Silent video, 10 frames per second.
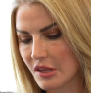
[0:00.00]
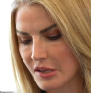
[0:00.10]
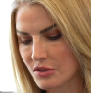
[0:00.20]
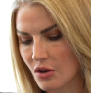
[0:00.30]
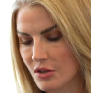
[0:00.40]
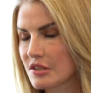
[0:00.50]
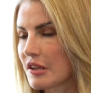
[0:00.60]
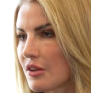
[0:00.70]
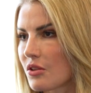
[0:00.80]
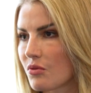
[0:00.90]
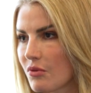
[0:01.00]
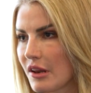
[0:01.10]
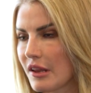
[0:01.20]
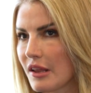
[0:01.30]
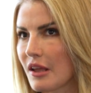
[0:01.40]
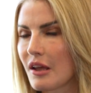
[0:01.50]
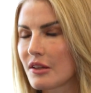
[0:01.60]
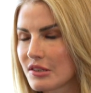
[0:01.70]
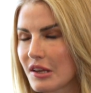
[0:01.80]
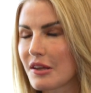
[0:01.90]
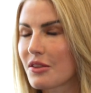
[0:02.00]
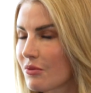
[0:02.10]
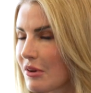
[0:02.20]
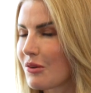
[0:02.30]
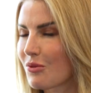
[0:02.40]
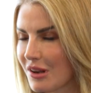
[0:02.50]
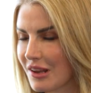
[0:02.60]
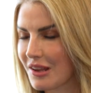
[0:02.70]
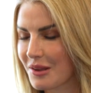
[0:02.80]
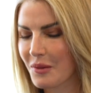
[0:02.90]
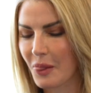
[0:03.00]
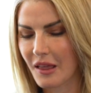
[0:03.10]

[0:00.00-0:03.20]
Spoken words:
These are tier three ready,